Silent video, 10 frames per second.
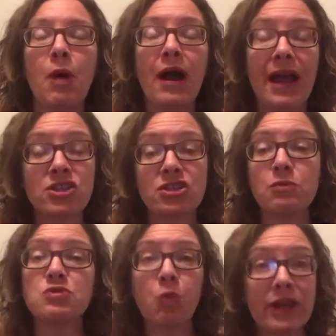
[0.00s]
actually
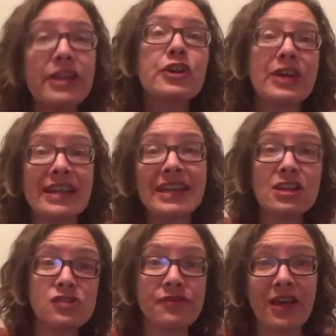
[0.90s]
it was 1 year in
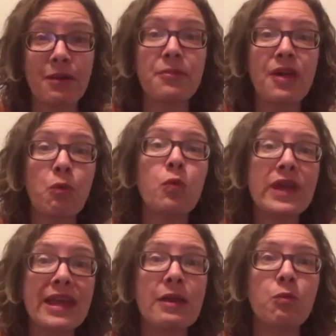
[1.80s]
each of them that
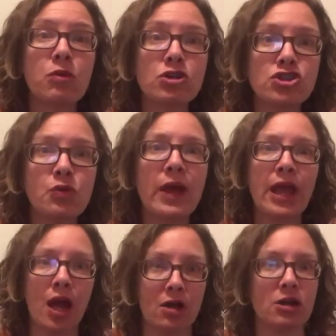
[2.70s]
we were
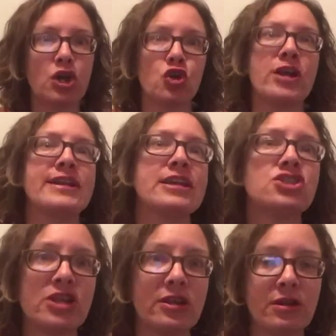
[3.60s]
doing our
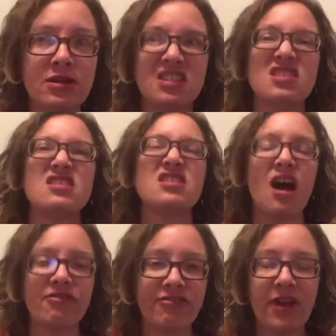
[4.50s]
accreditation
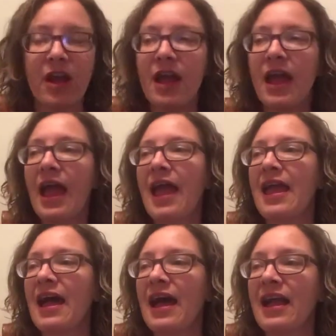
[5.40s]
stuff.
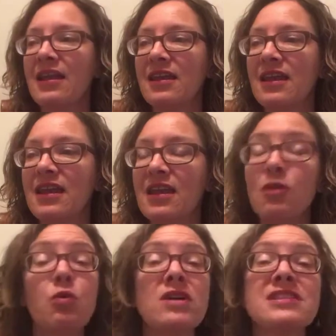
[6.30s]
And
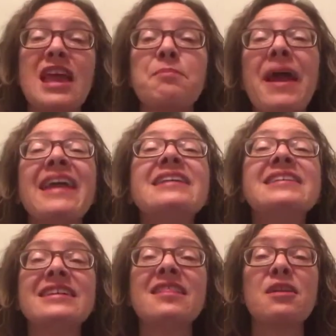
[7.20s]
it was a pain
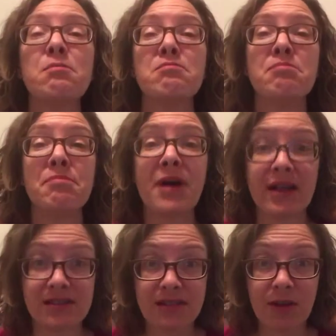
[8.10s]
in the
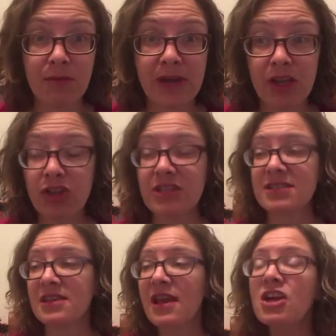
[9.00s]
butt. Oh my
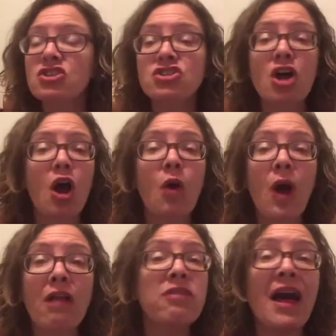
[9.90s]
goodness. So
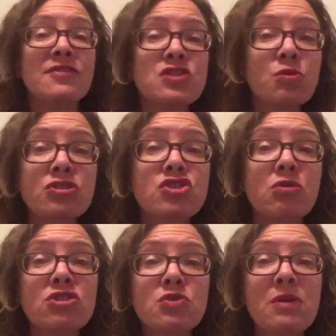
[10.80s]
a lot of schools
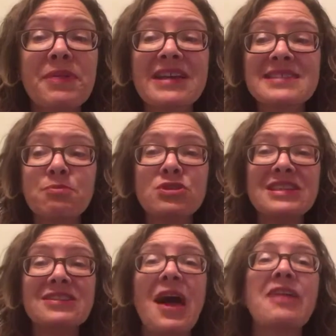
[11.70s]
don't do it because it puts
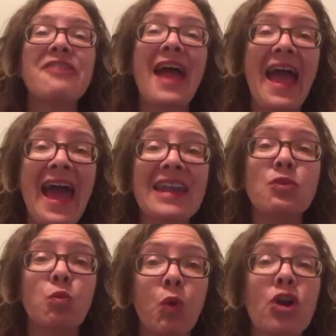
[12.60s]
a lot of
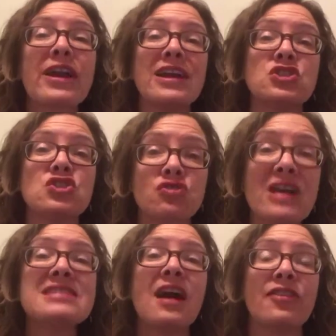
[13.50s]
added work and
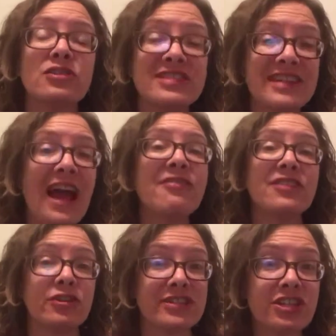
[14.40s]
stress on their staff
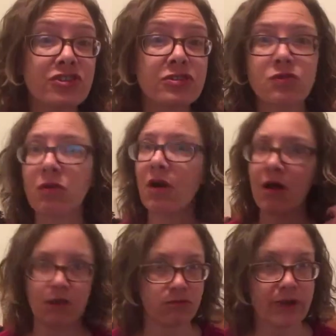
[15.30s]
and their teachers who are
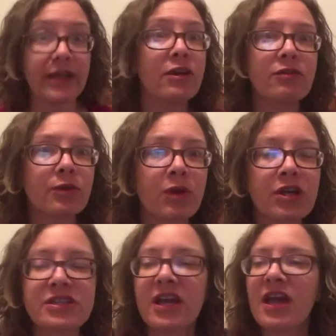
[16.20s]
already
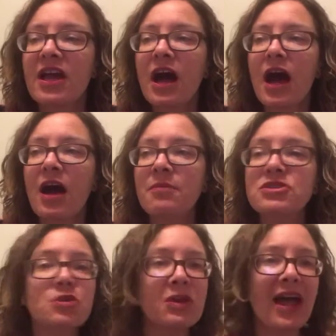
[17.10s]
overworked.
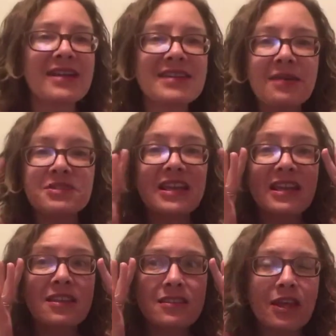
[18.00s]
So a lot of times
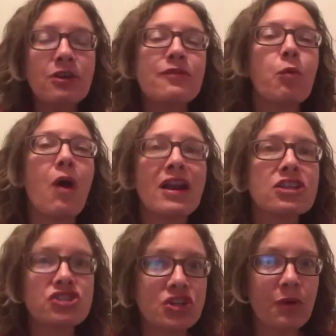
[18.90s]
they don't even want
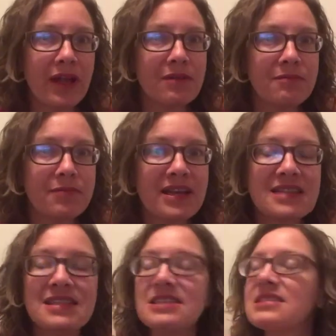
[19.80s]
to do it
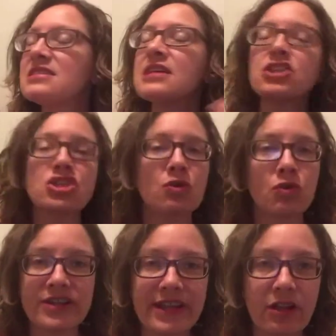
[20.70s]
because it's such an
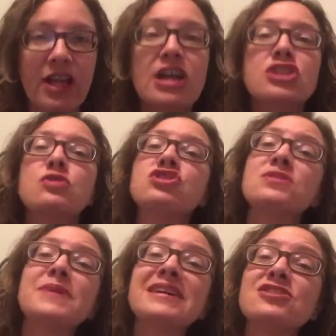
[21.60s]
ordeal. So
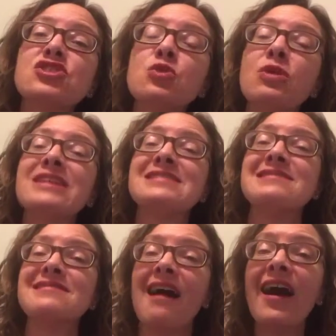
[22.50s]
just because a school is
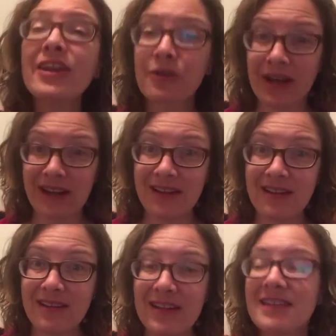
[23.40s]
not
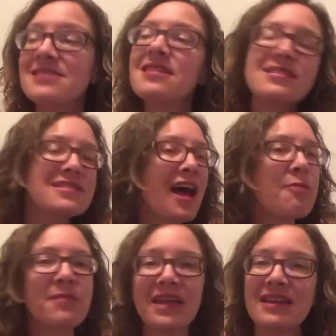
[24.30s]
accredited does
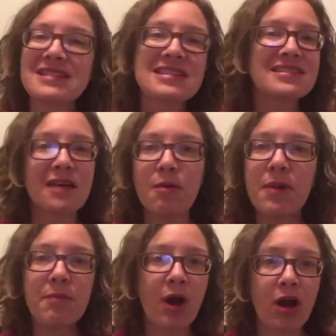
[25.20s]
not mean it's a
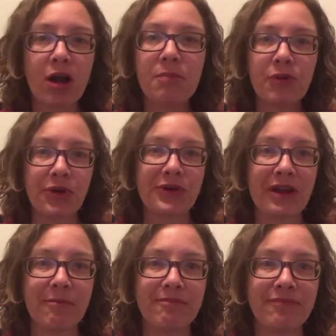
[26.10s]
subpar
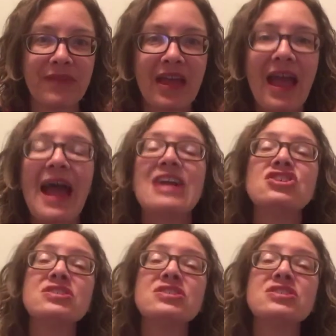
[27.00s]
program. And